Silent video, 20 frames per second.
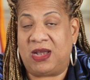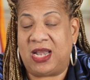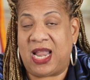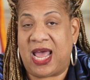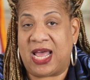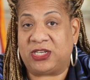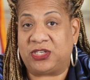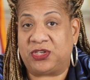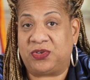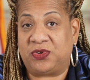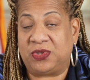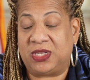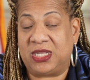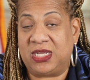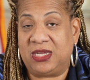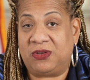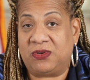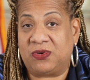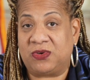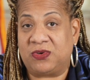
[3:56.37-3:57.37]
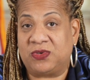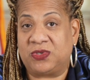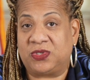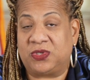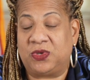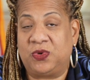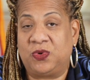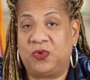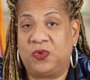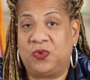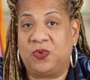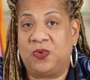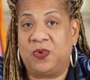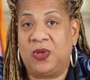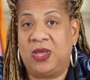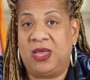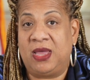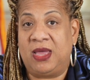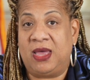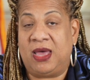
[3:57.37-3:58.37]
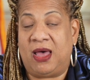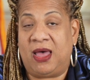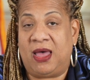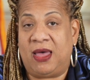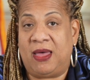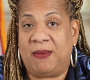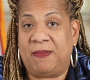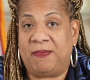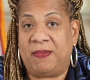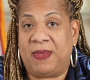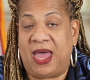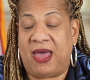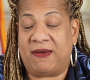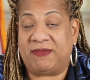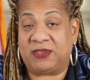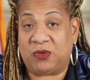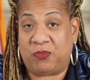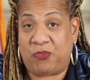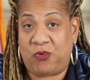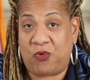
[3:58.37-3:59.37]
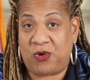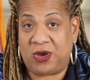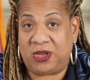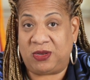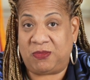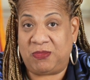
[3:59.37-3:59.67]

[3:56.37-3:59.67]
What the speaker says: national leaders who have supported